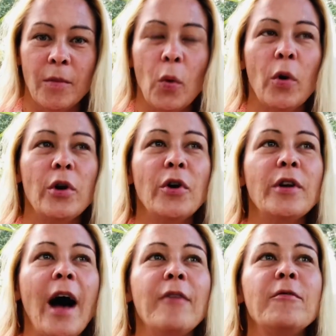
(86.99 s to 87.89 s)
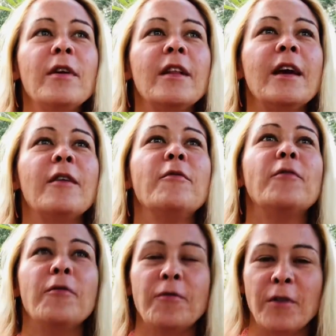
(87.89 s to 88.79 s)
or you're not feeling
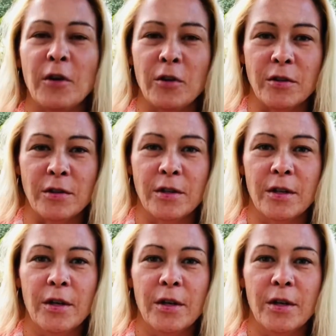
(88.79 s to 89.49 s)
fulfilled,